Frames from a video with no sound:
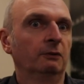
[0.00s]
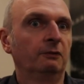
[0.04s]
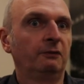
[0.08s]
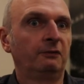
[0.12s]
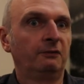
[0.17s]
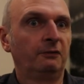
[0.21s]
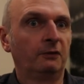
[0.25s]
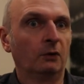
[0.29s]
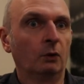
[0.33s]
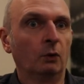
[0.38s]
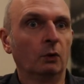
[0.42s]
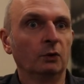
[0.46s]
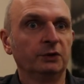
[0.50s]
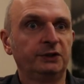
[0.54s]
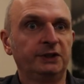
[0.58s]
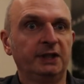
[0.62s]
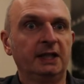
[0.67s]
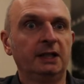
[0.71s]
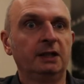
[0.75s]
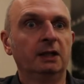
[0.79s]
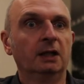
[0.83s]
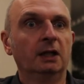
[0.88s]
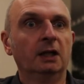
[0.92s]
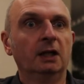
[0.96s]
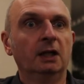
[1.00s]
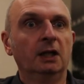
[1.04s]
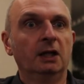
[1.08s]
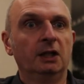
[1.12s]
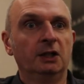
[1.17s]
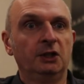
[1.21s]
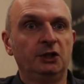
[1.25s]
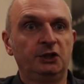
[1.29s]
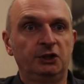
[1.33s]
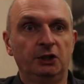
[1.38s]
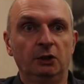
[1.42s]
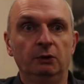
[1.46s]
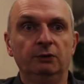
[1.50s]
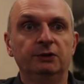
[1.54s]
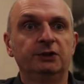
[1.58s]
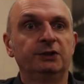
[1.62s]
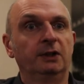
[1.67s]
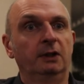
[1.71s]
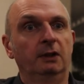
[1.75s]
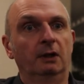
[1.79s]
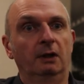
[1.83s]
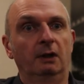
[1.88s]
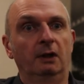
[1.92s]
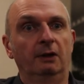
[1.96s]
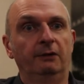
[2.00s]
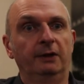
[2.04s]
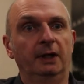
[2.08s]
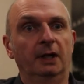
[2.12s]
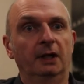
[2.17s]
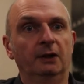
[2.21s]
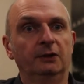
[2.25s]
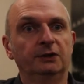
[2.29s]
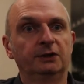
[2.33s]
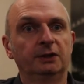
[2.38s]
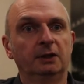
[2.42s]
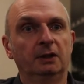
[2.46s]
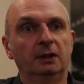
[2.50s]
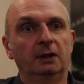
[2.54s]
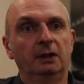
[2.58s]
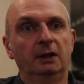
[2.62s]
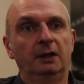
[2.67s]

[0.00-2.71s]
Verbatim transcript: or forty shoot scenarios.